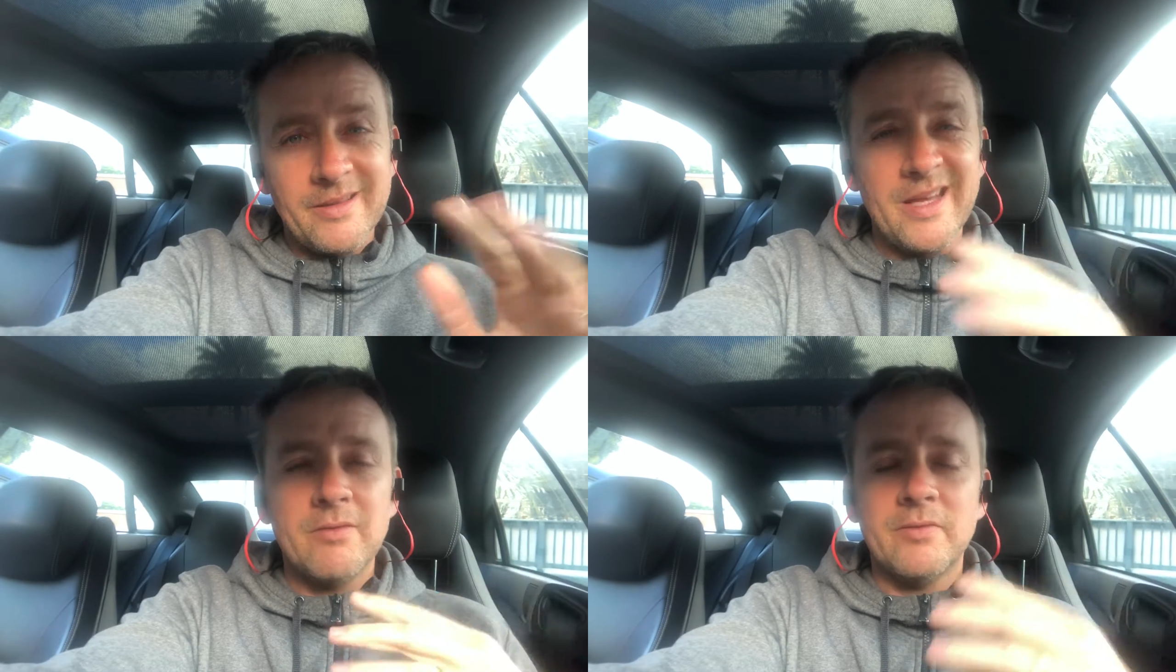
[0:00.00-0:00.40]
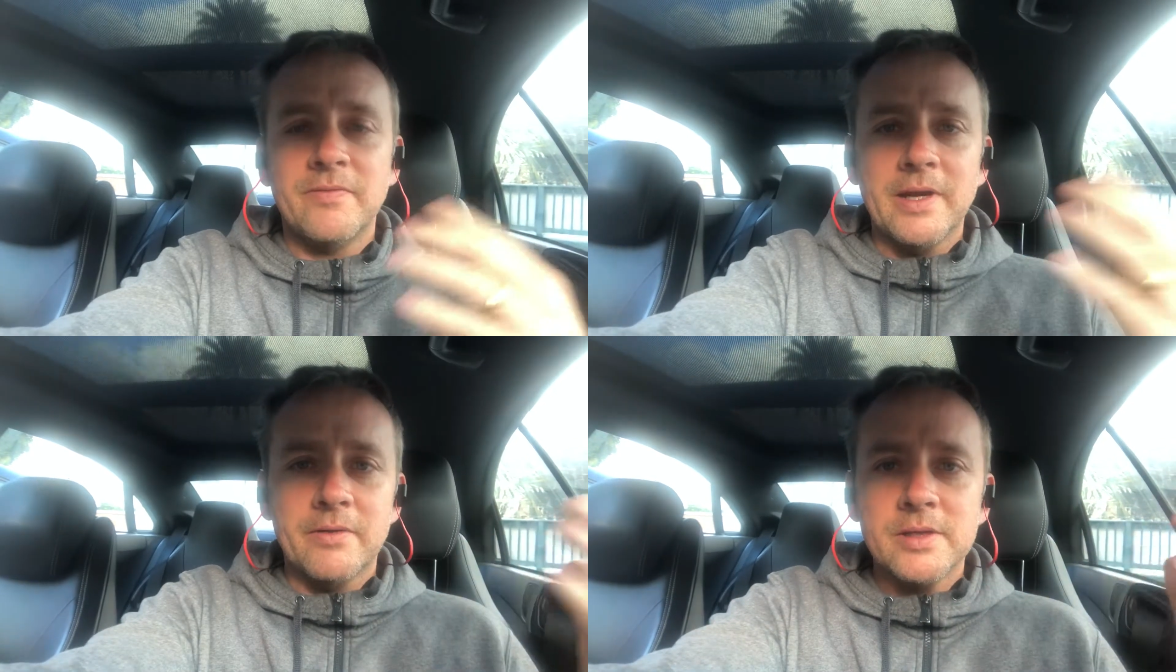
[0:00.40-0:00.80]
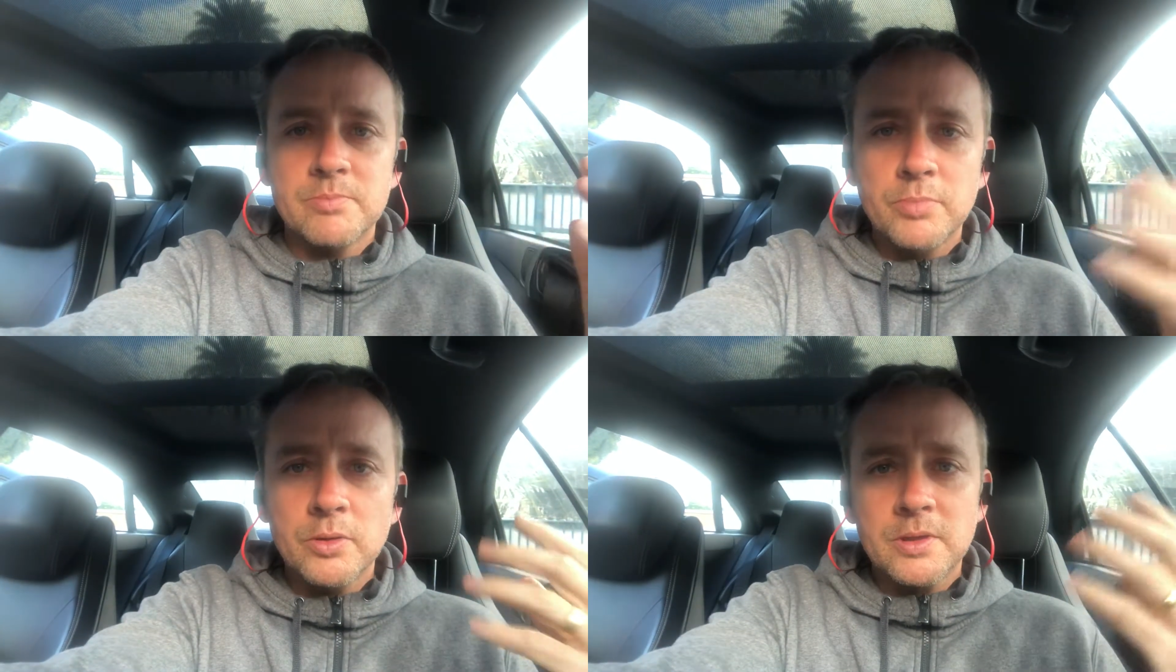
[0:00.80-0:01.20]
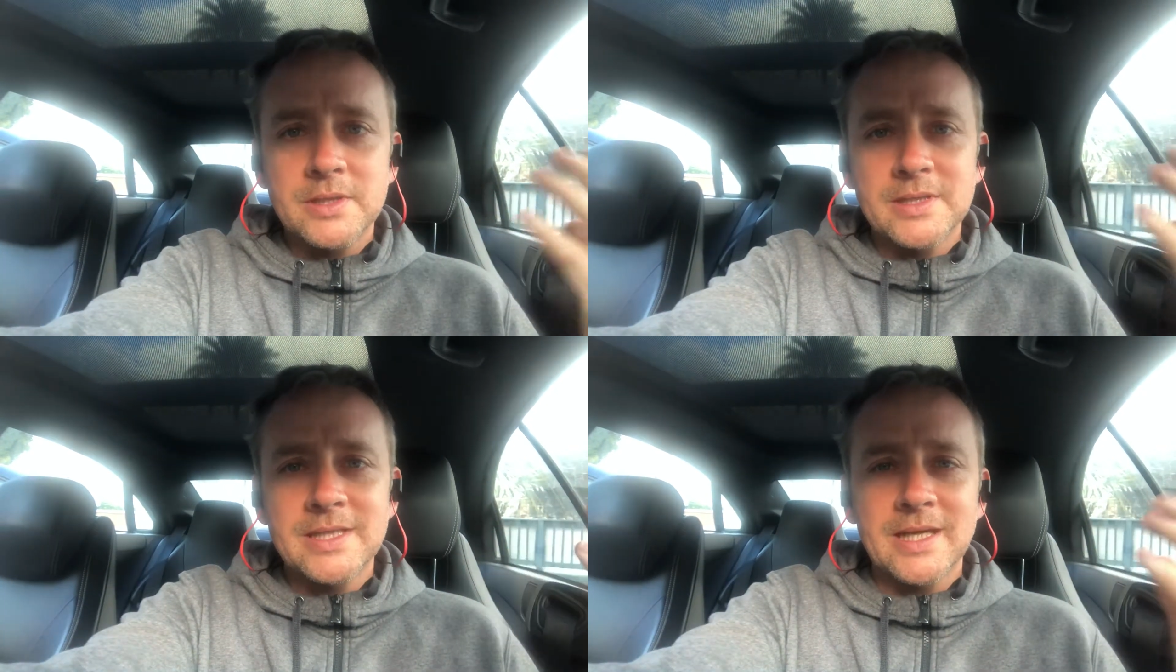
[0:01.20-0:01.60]
and there are various
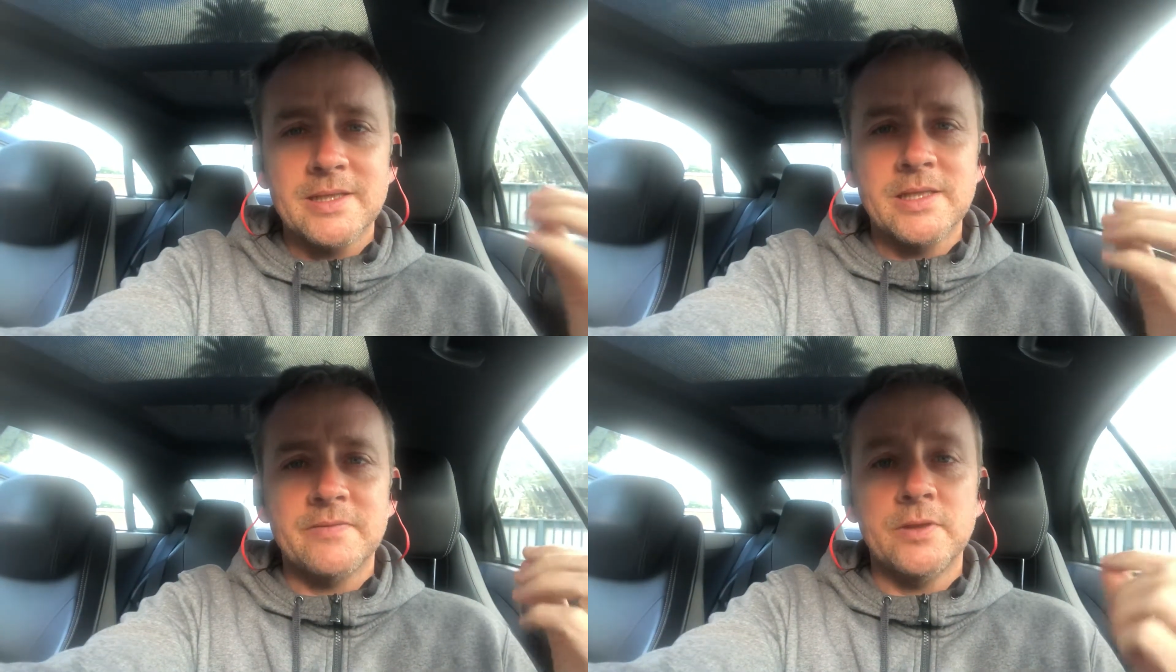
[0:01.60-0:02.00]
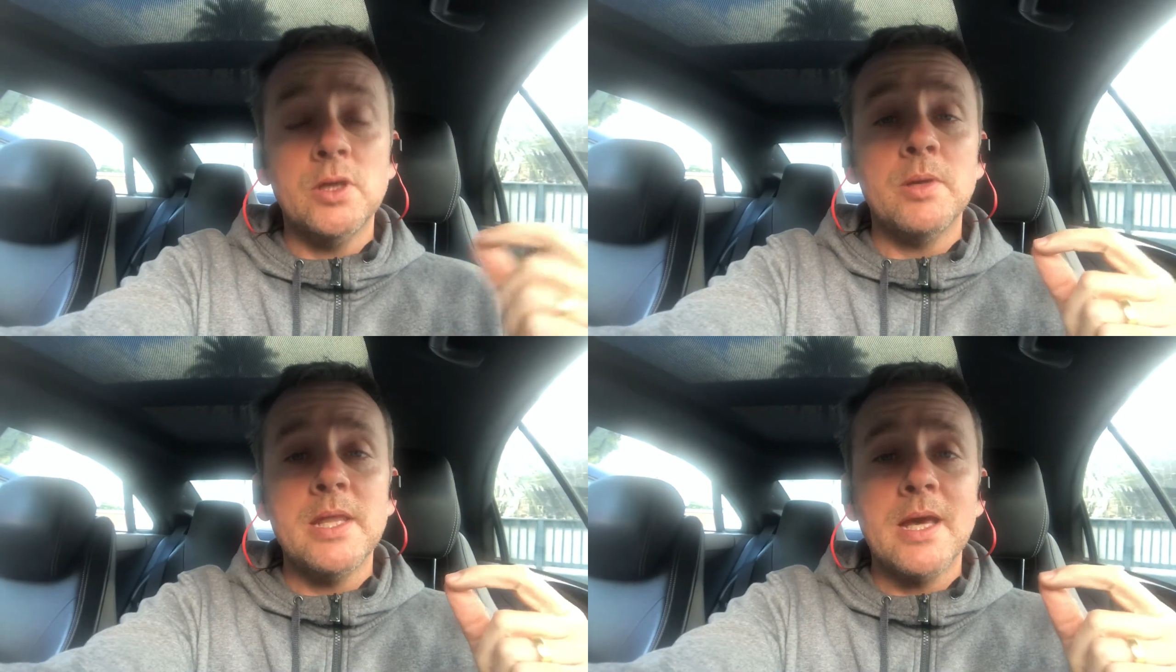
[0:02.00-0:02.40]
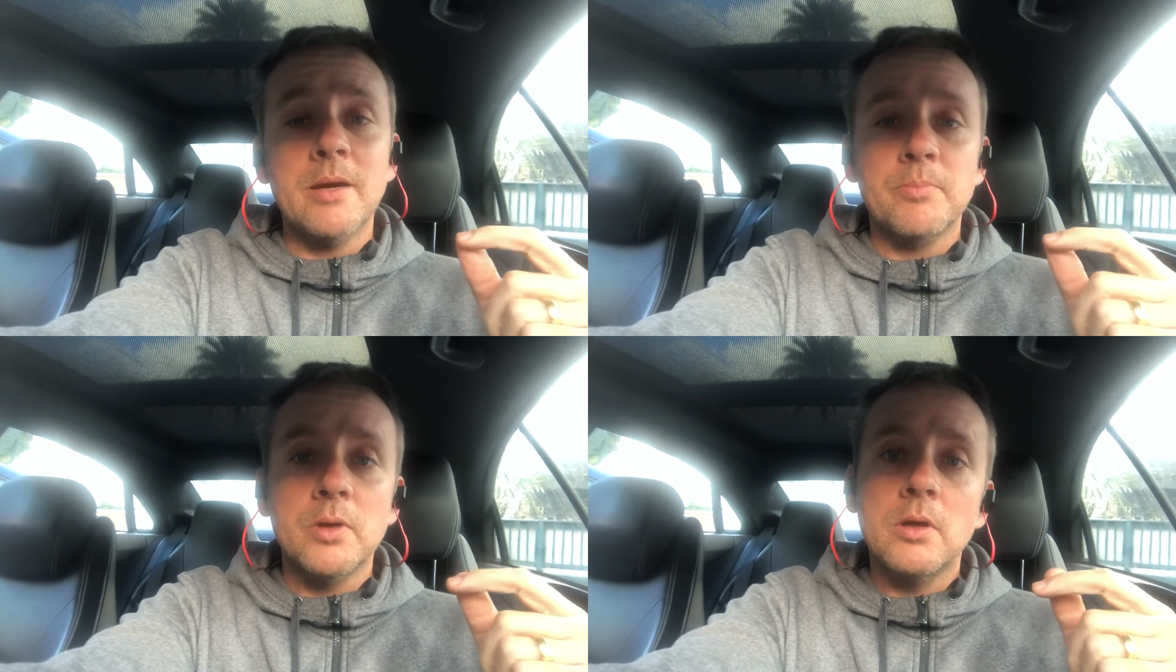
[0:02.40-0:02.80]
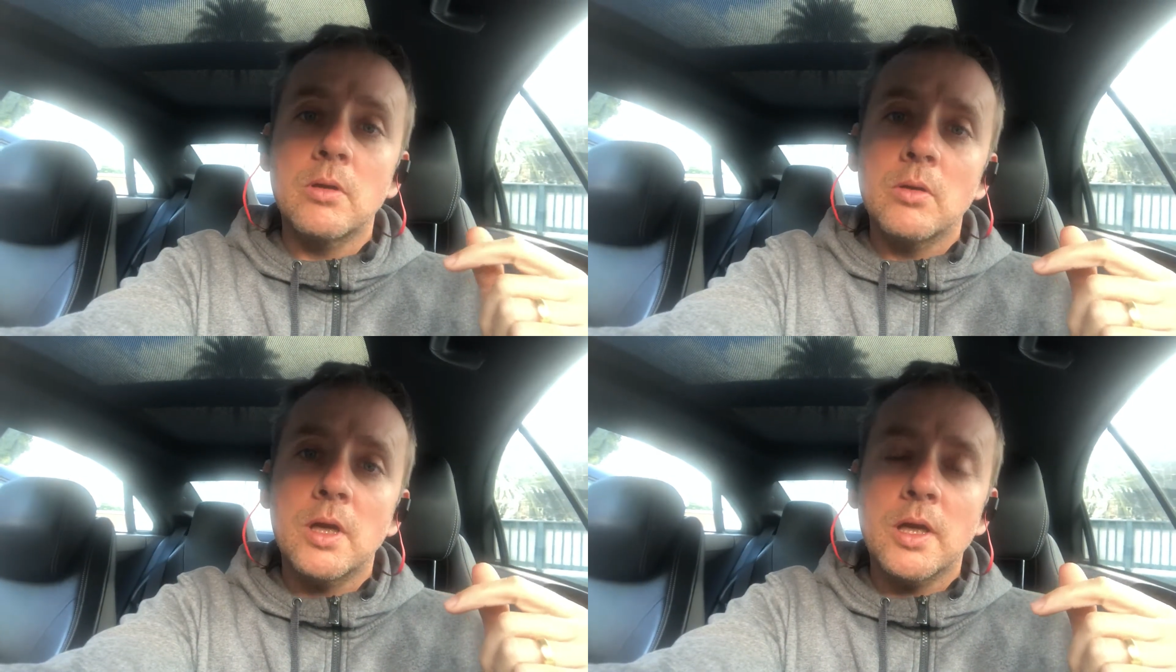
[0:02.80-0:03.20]
books and tactics for doing that,
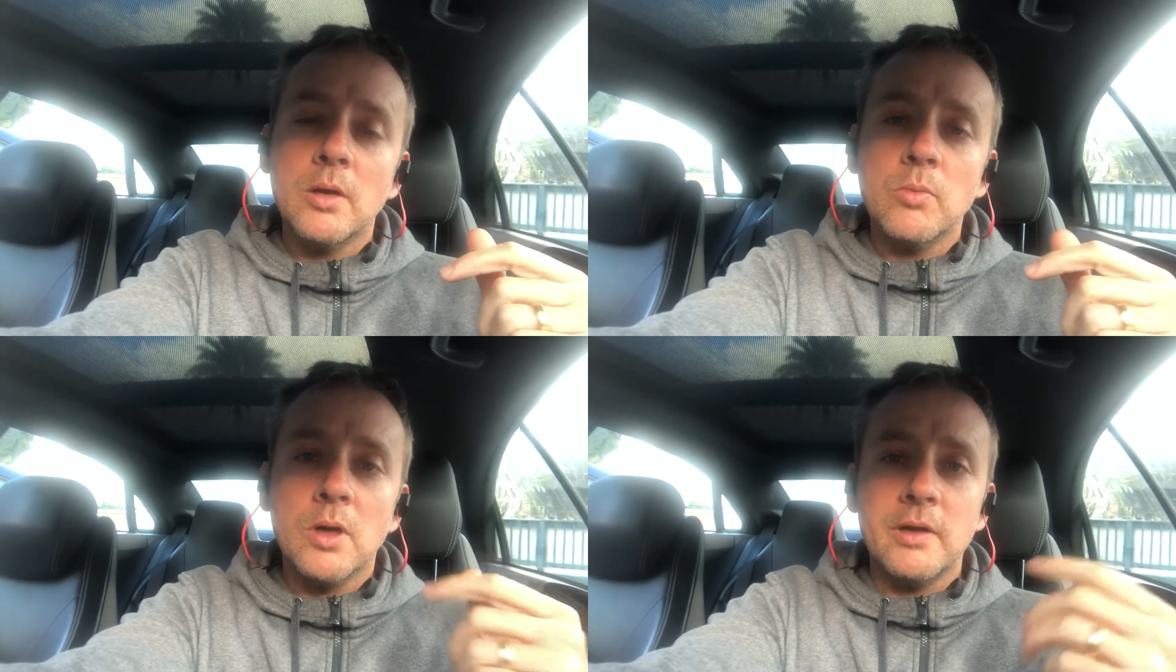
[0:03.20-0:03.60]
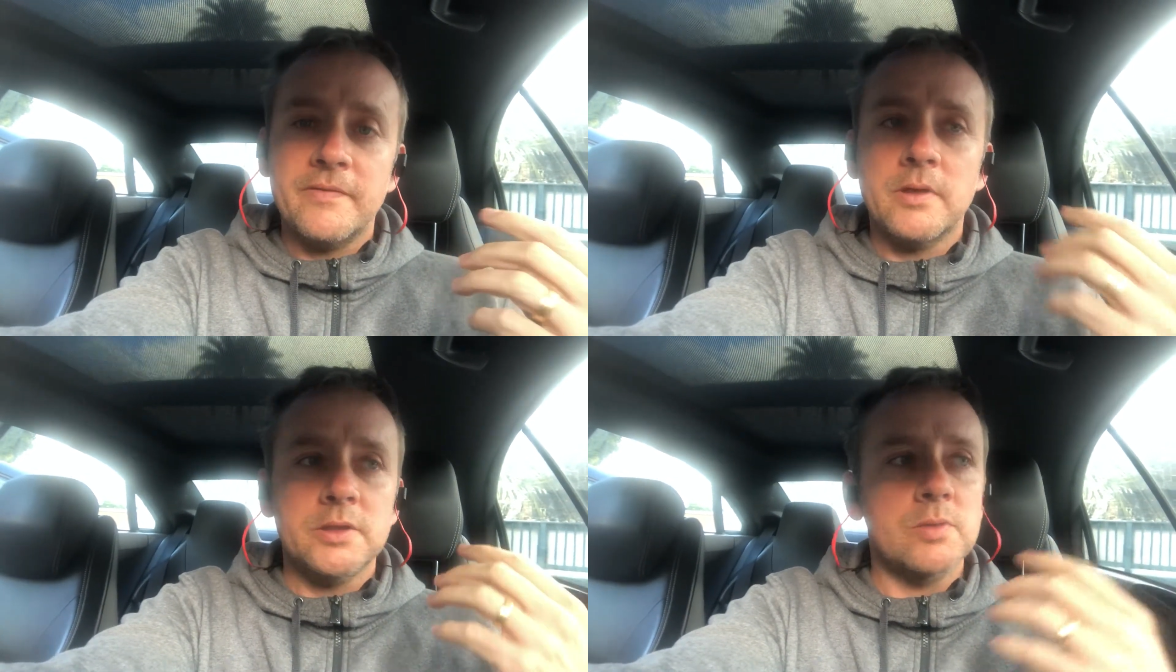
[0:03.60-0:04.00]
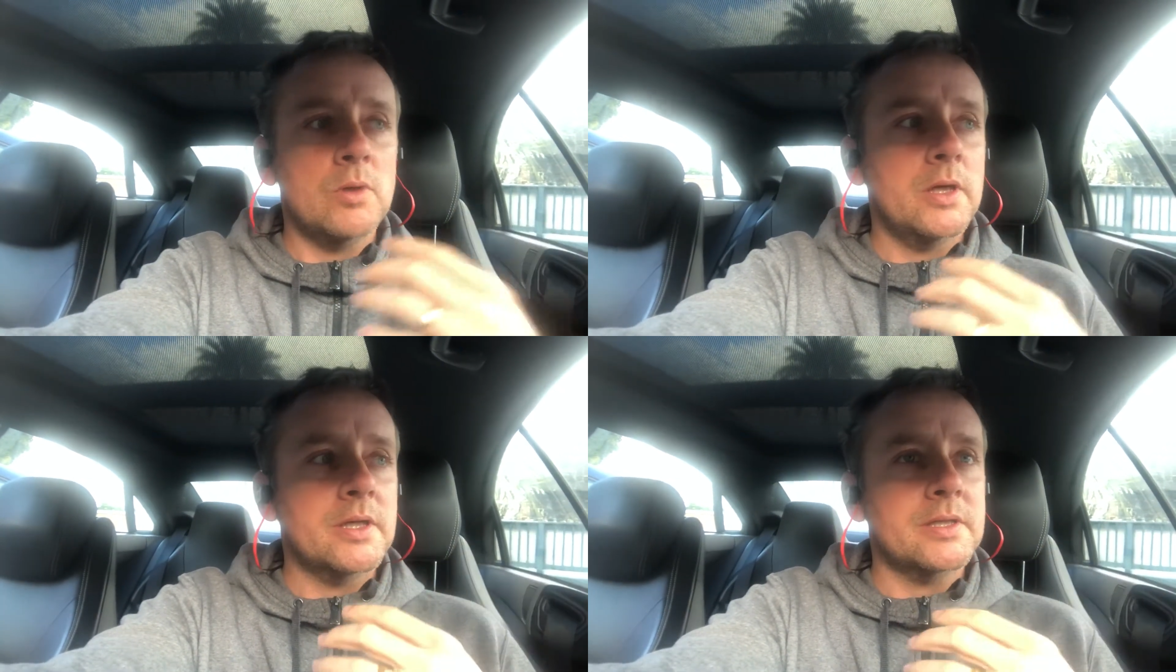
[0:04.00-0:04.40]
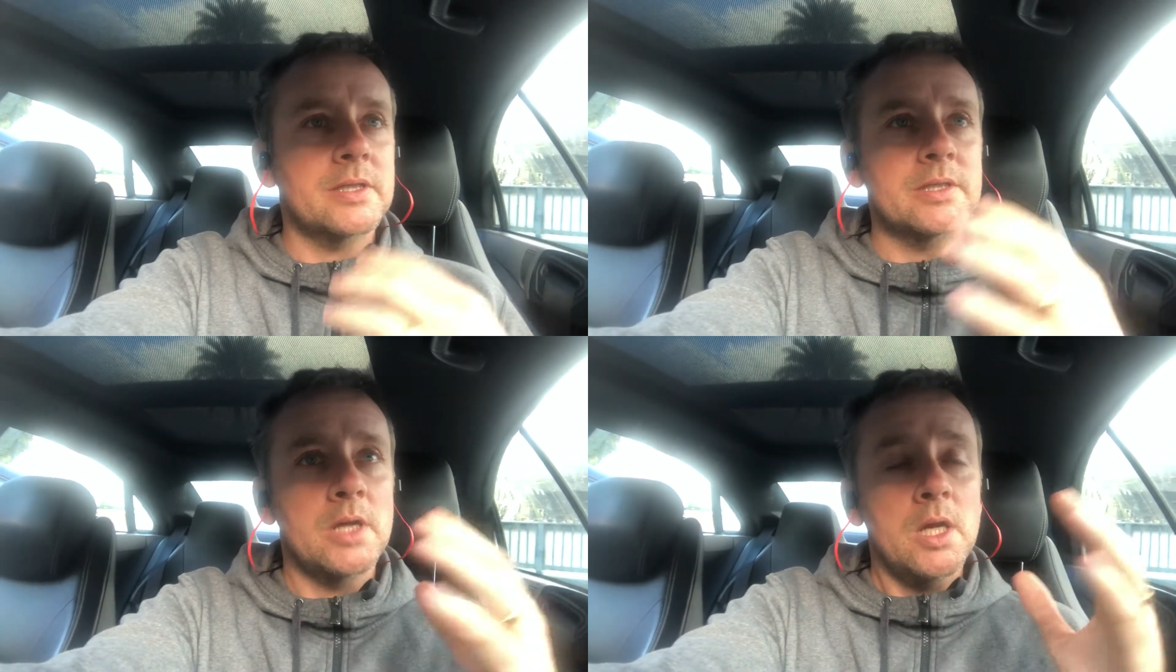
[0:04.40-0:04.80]
but what I find just works is